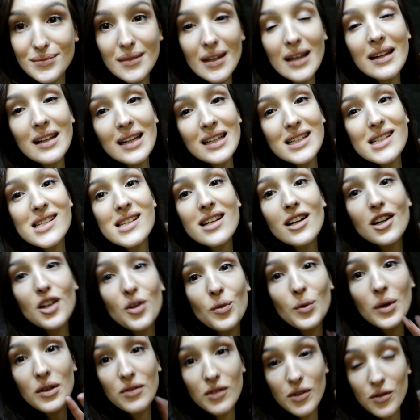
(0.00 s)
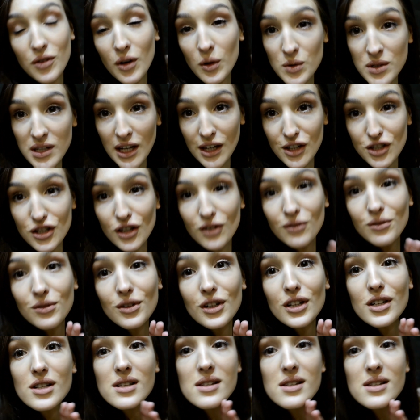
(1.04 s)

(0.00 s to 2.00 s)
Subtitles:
Let's start with the foundation first.